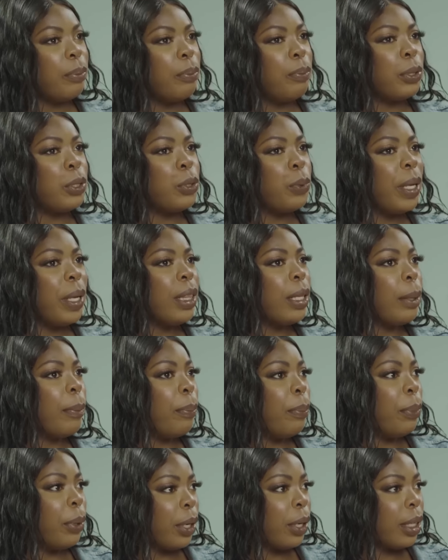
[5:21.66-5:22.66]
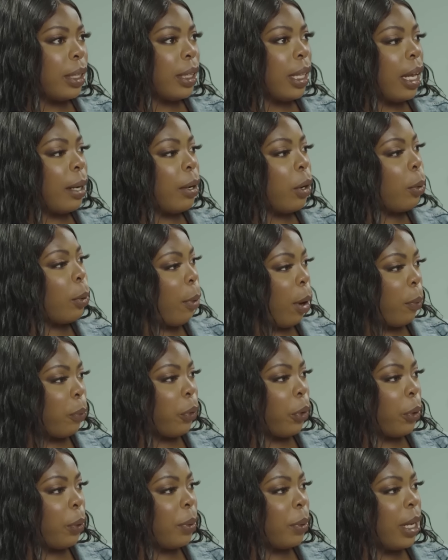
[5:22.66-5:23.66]
Between the book that her mom
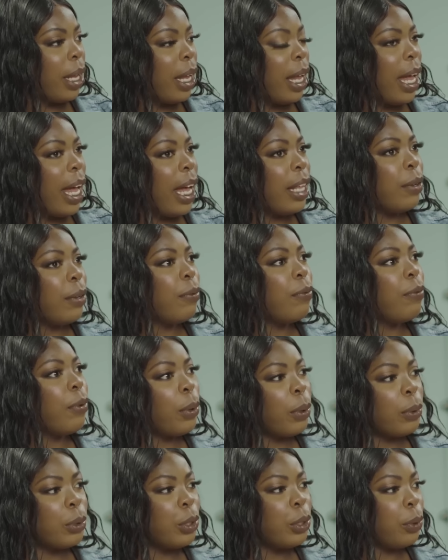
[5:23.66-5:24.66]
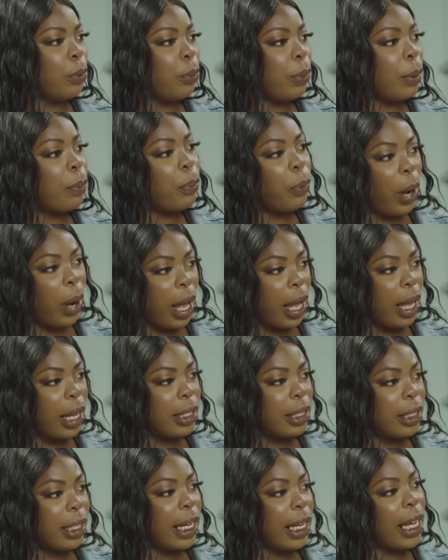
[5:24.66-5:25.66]
wrote and the photo shoot with
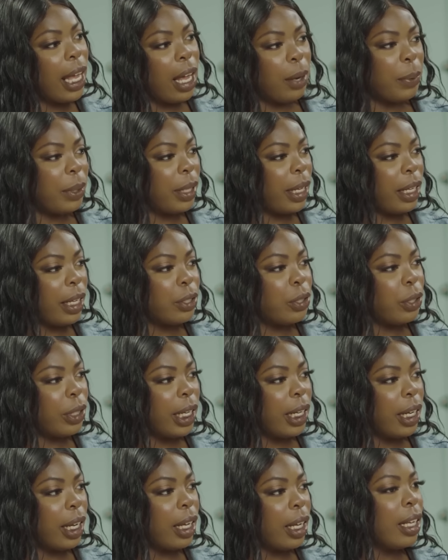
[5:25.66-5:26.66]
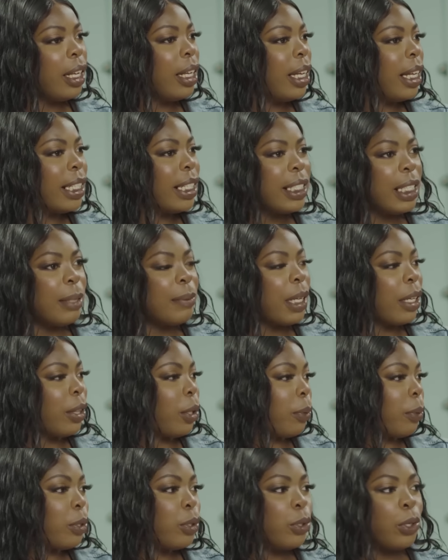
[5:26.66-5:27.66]
Brad that he had with Angelina, it seems like
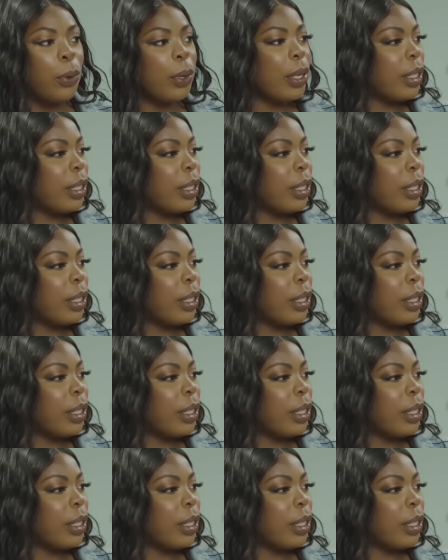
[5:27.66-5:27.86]
there was no